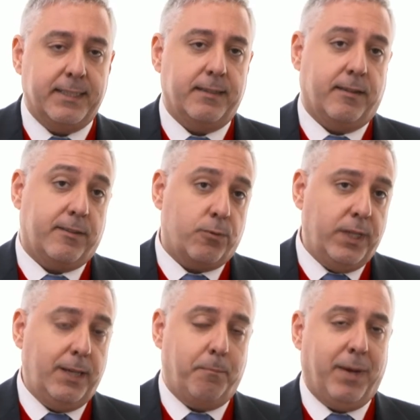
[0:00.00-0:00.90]

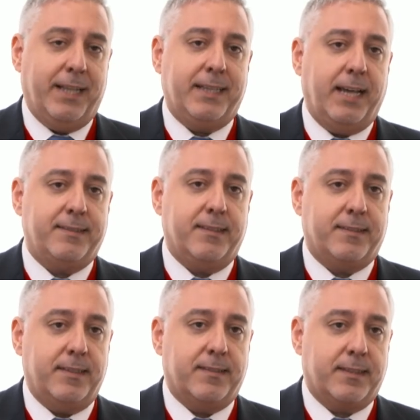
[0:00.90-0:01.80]
3 palletizing
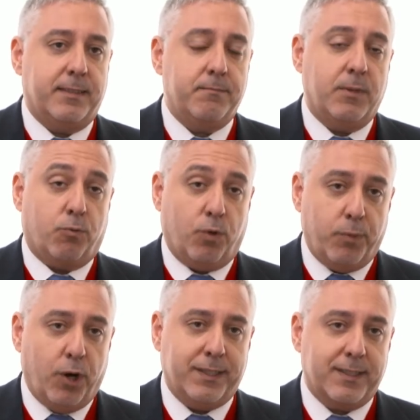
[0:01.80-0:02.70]
systems,
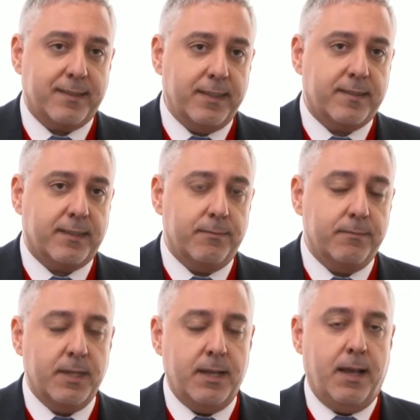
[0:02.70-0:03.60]
robotic system,
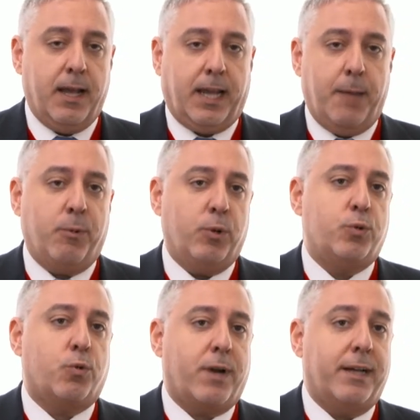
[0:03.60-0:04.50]
capable to
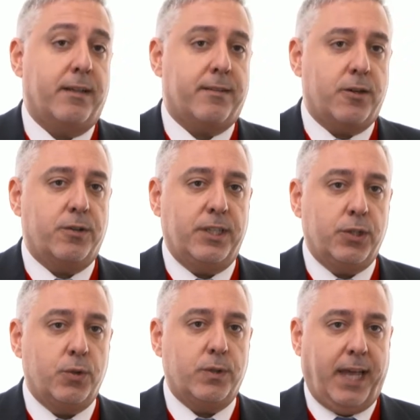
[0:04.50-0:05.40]
run at
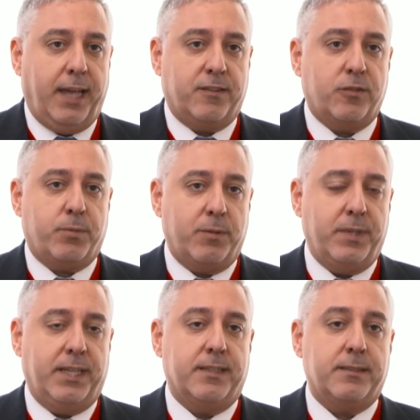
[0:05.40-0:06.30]
32 cases per
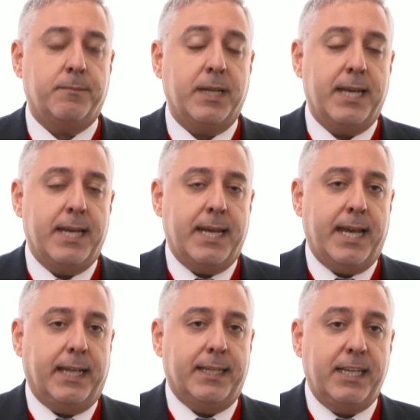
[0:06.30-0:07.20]
minute.
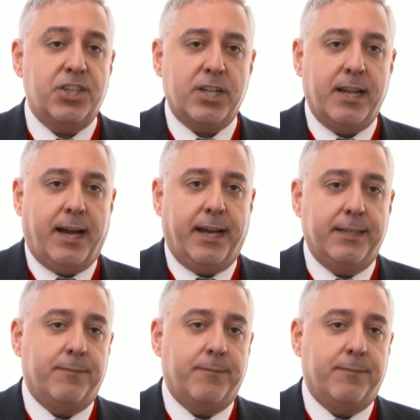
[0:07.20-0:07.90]
And each line